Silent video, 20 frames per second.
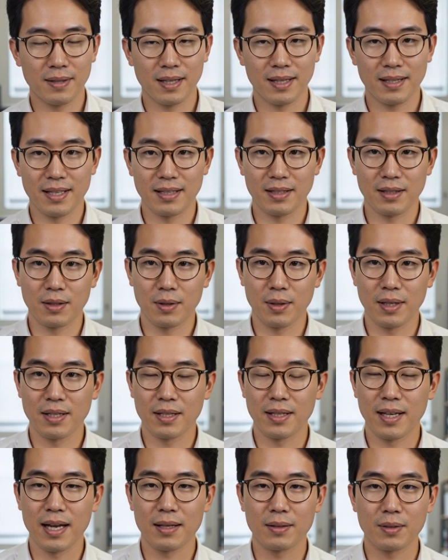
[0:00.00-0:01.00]
and the
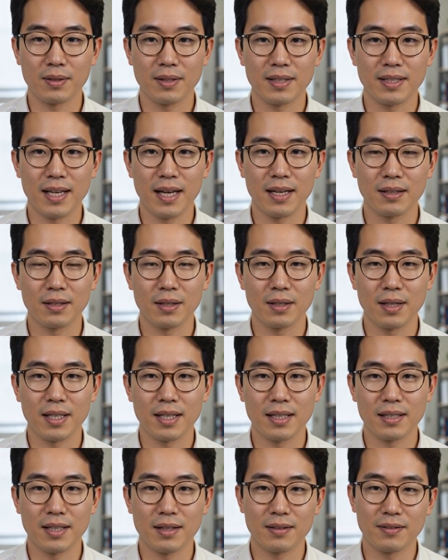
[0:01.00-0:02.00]
installation handles the
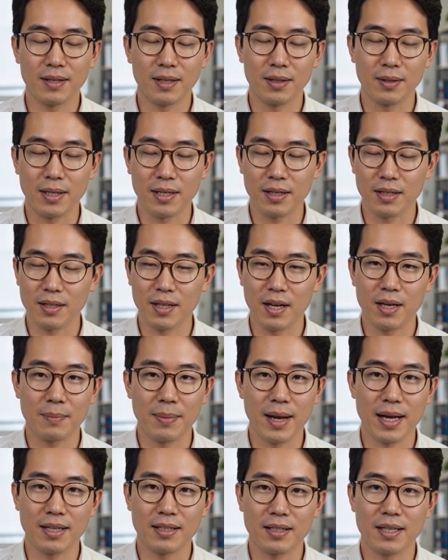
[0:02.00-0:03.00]
downloading and configuration
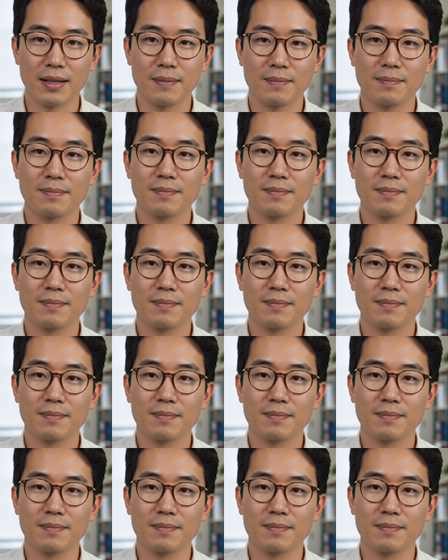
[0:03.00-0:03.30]
automatically.